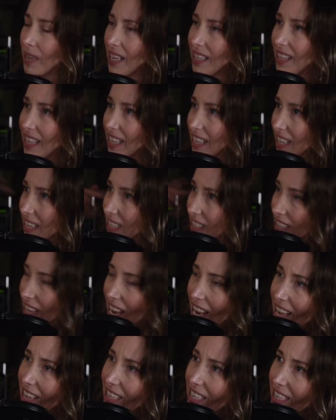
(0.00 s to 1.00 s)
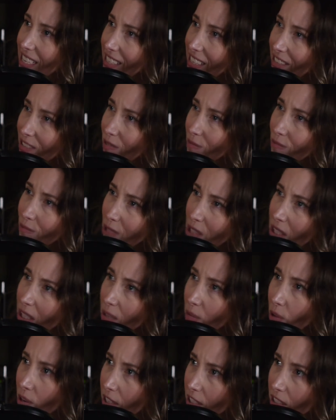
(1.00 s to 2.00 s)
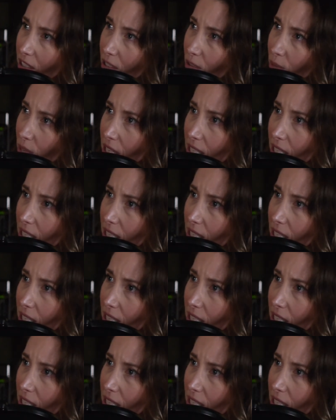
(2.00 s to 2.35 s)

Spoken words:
I think in his head, he doesn't really want to do it.